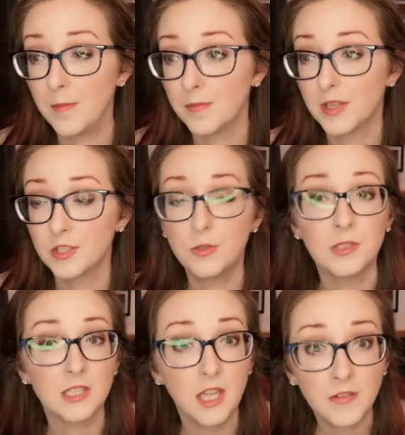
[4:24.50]
Students
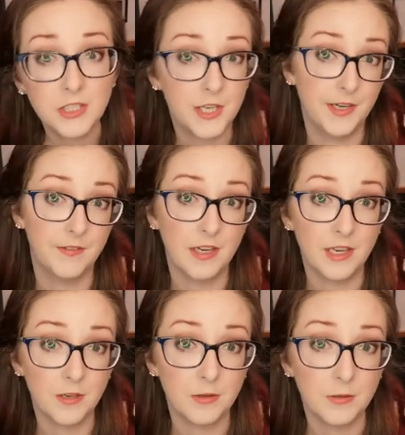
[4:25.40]
love sharing
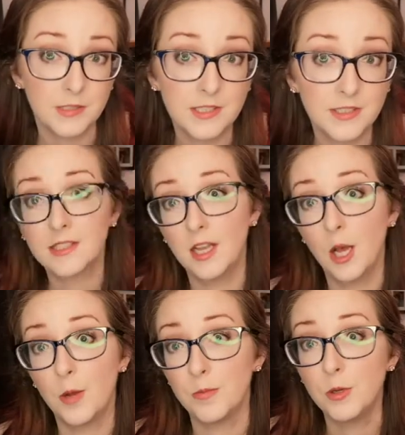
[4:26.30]
videos,
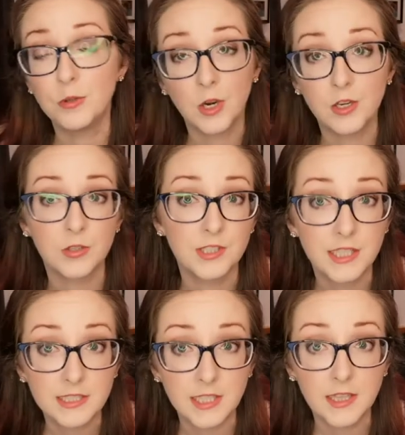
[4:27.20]
news articles,
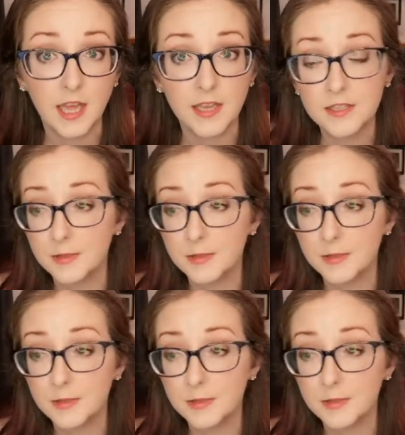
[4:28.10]
things like that.